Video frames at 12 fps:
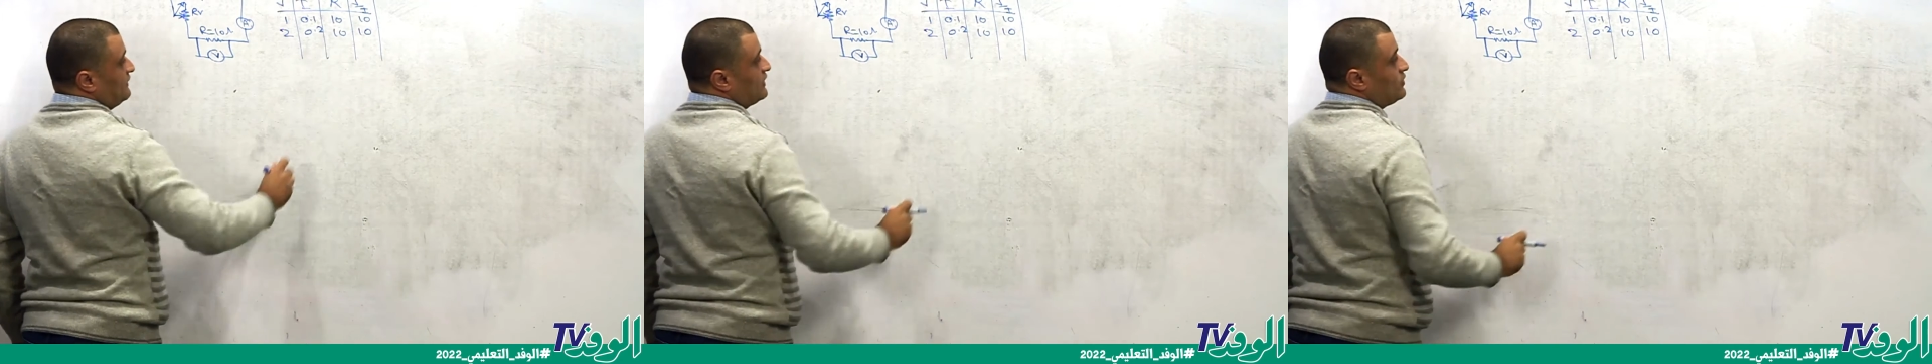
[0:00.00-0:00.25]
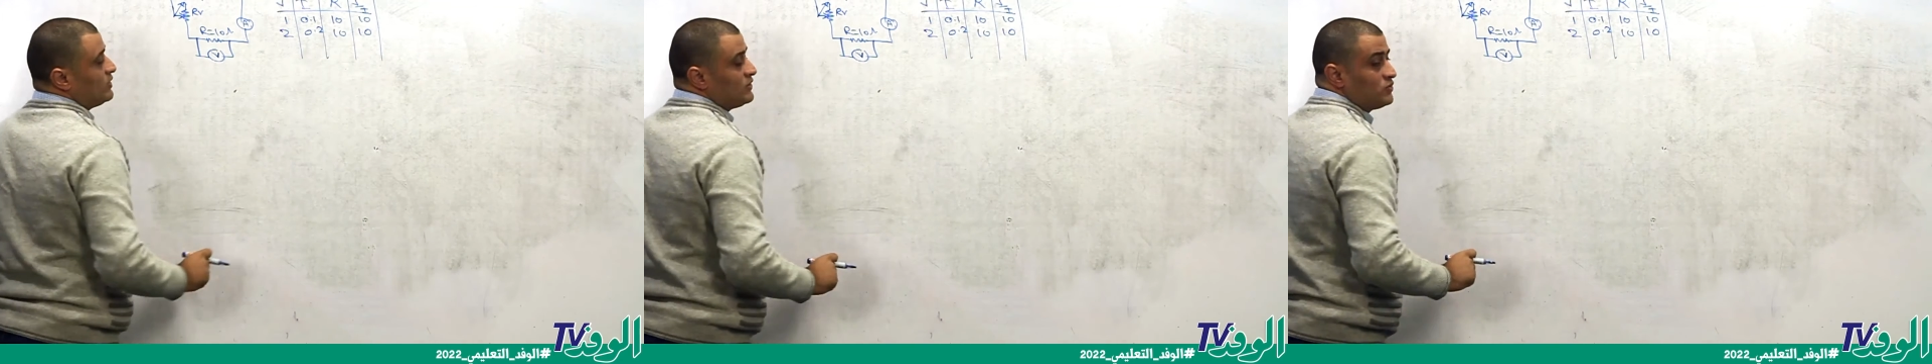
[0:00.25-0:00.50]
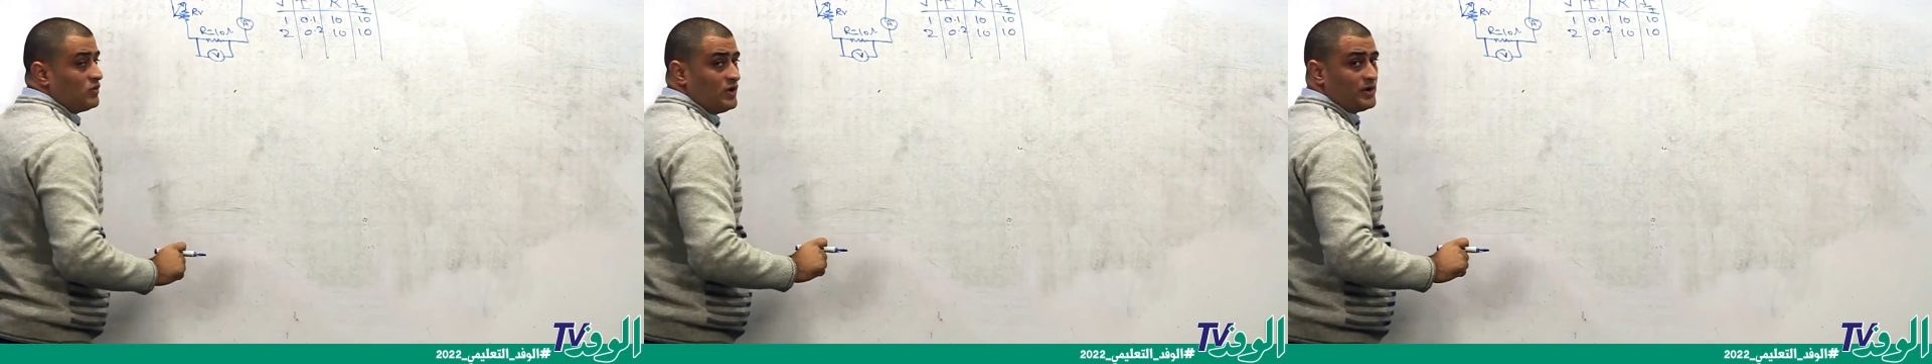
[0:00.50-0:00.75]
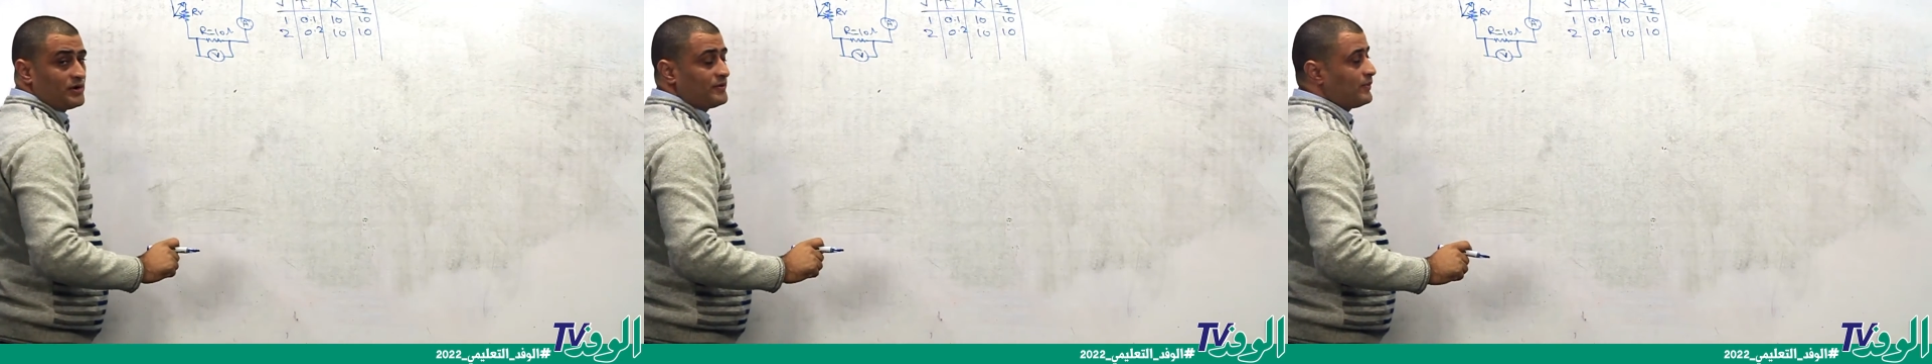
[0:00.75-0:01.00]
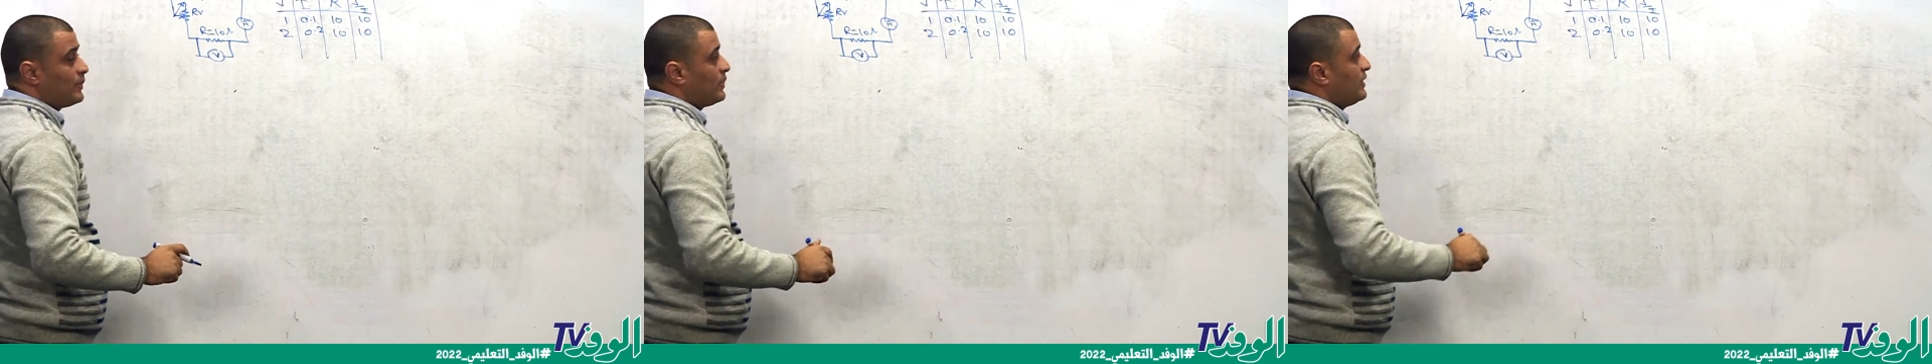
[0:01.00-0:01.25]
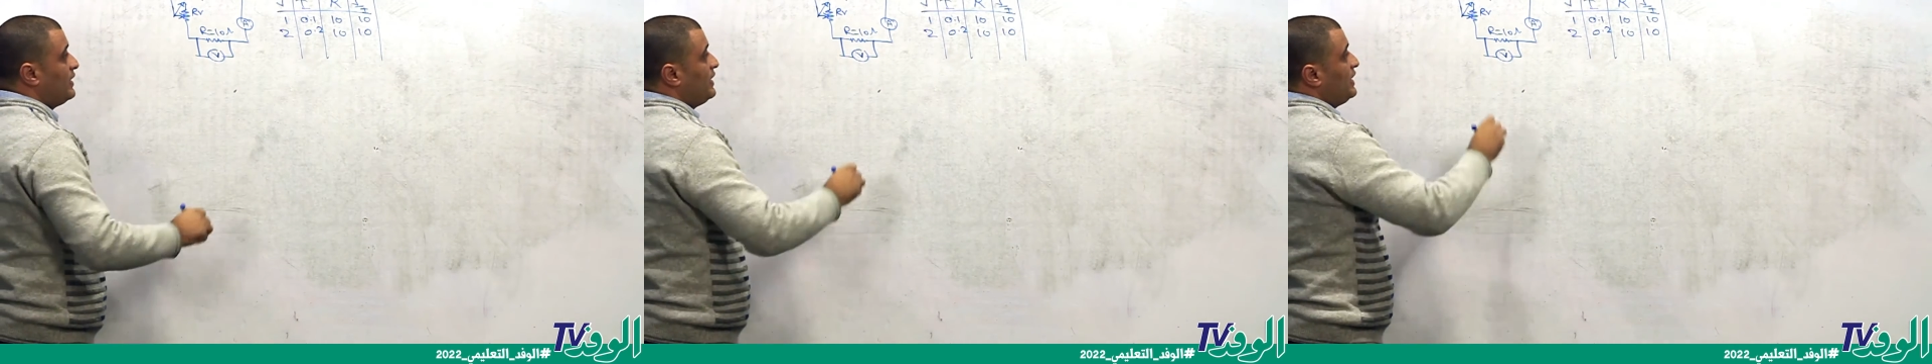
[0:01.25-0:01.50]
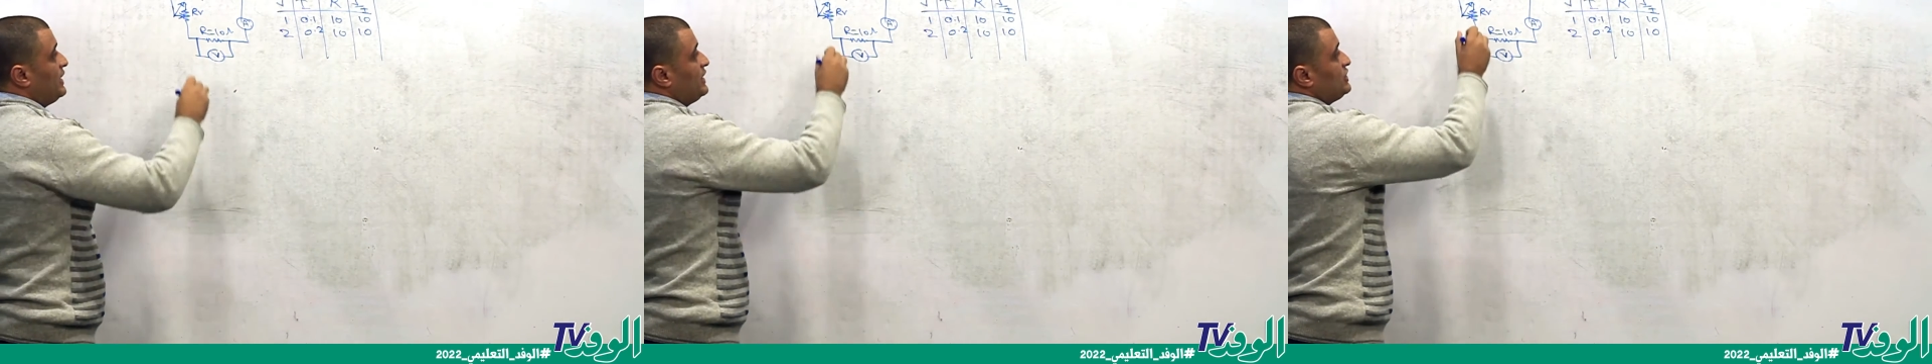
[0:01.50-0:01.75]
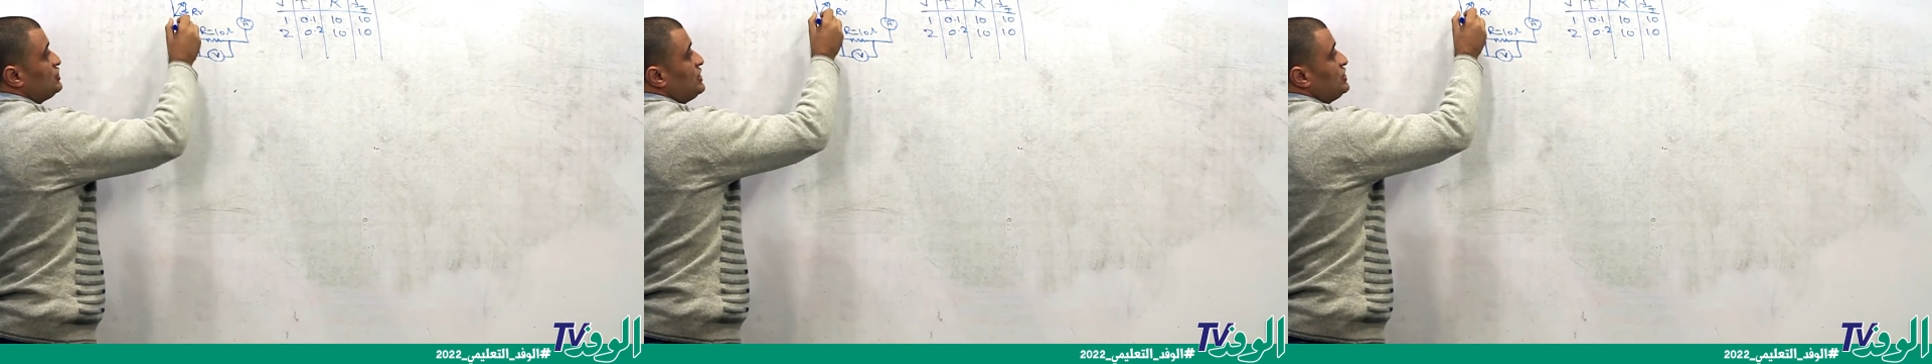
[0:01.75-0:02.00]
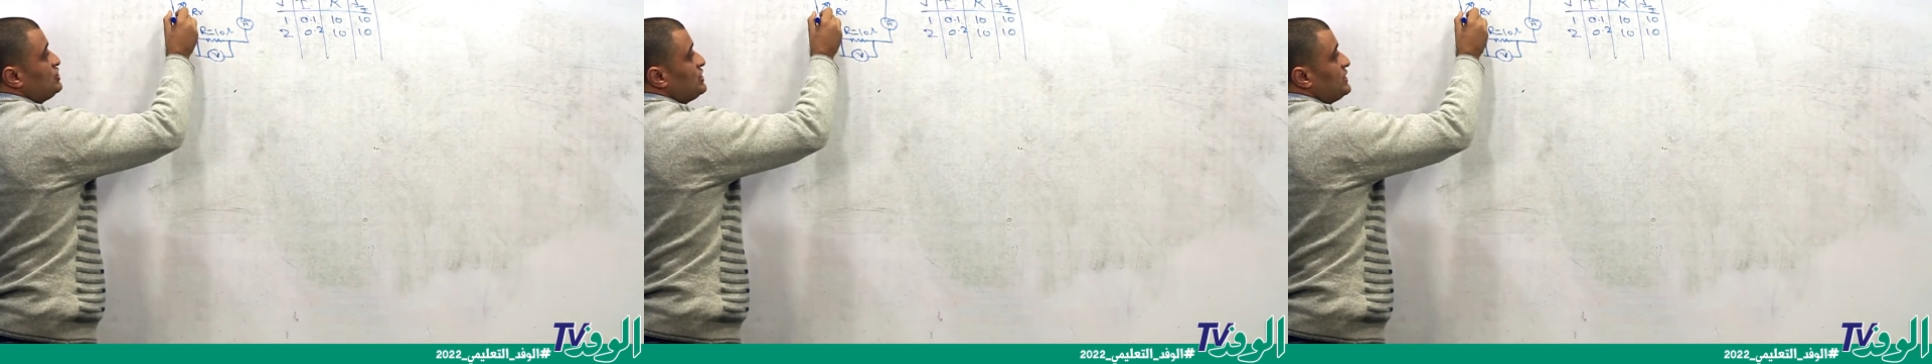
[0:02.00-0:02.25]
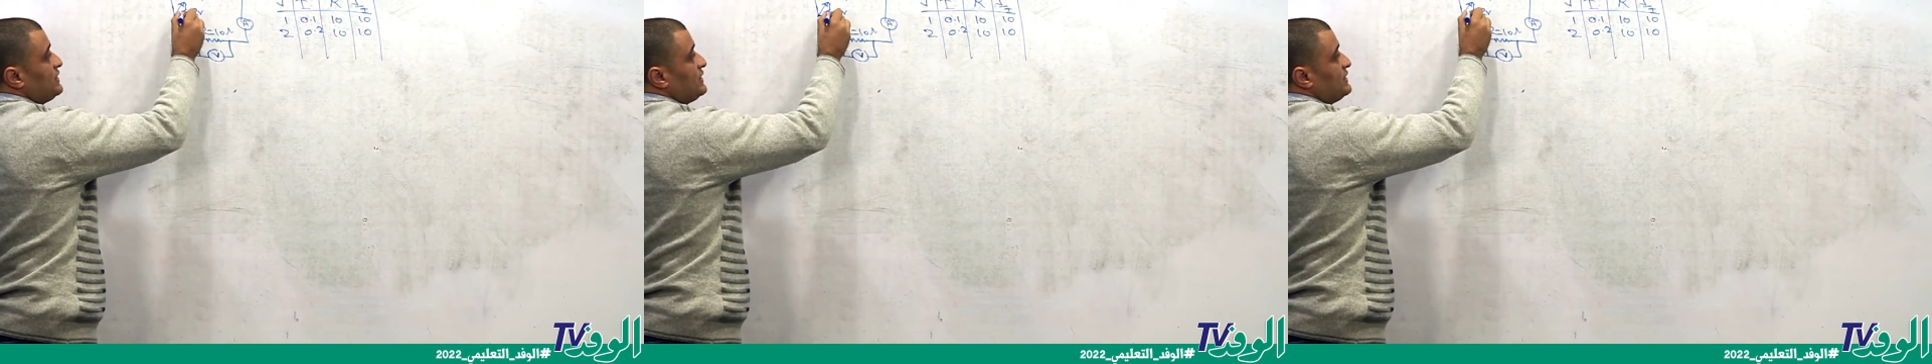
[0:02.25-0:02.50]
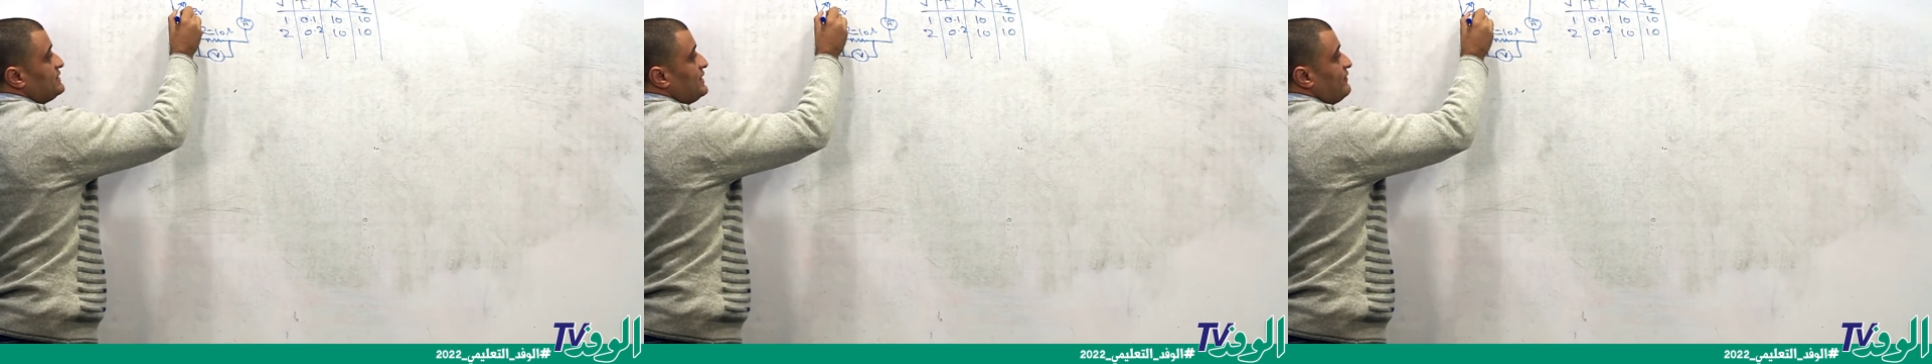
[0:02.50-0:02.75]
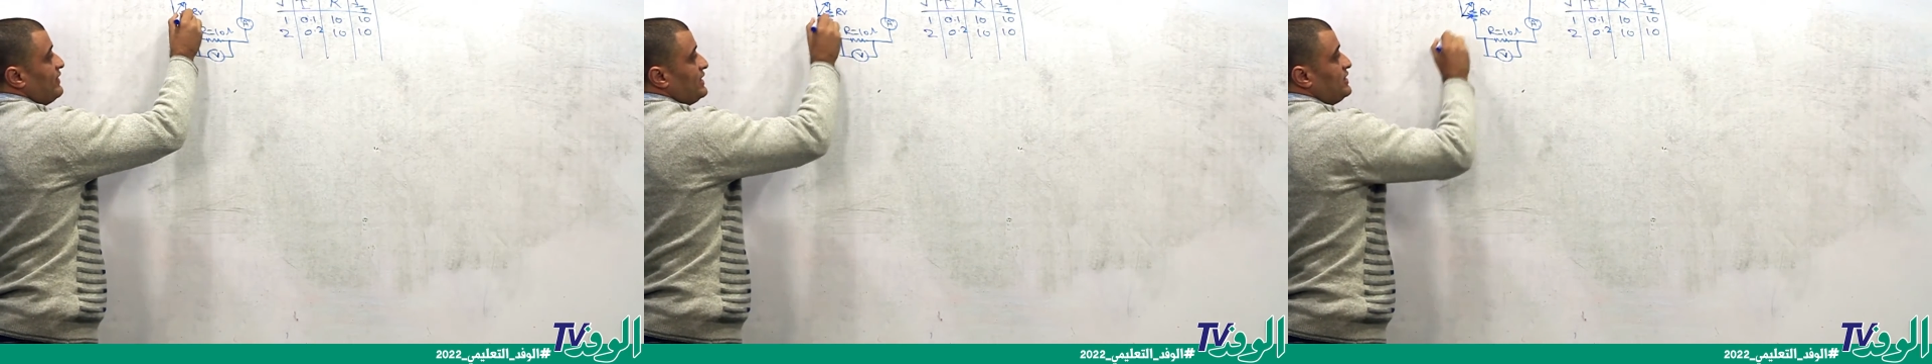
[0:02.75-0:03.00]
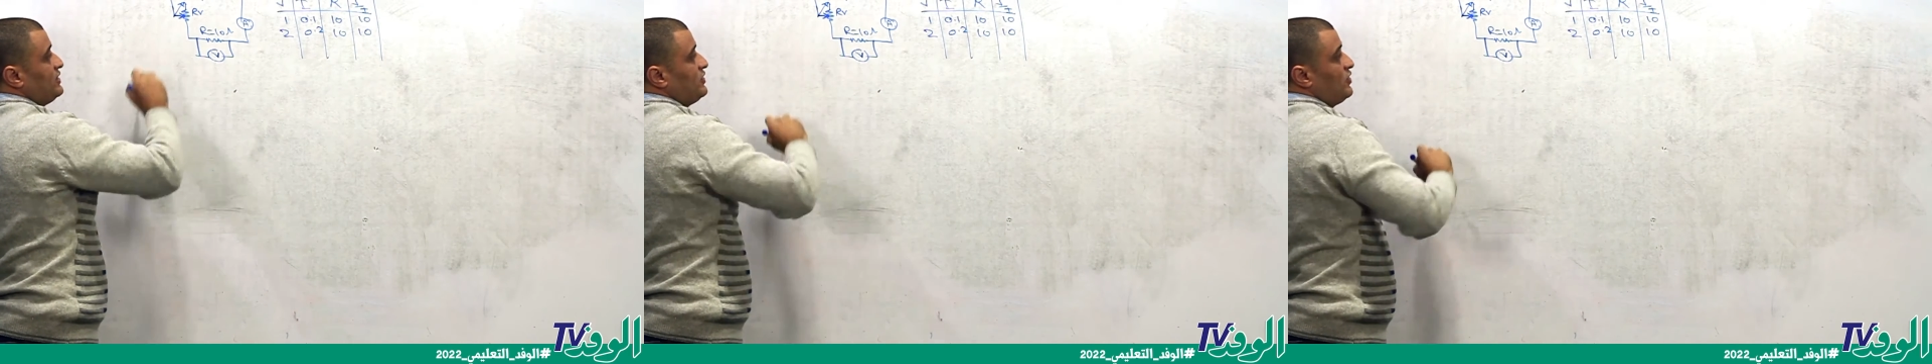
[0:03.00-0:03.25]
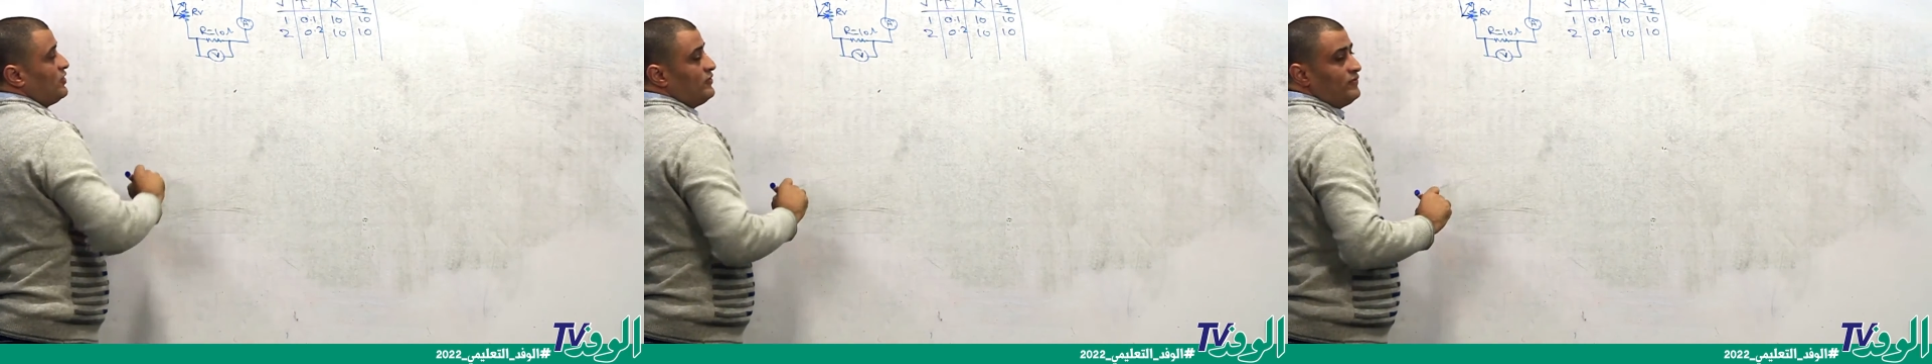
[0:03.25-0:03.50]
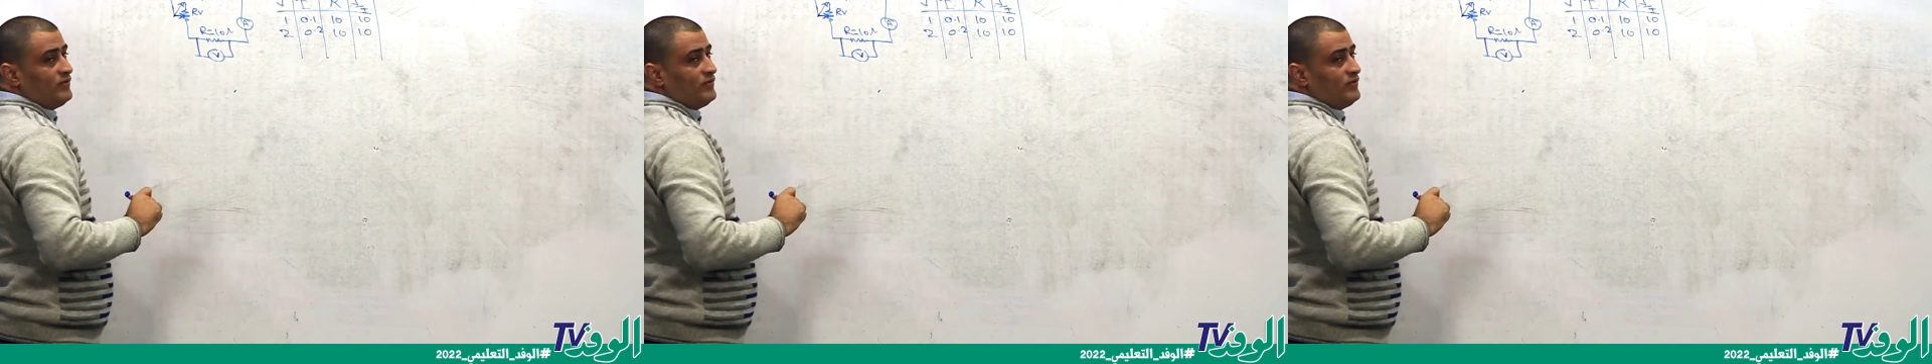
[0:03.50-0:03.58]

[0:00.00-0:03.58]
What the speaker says: equal to R. Changing the value of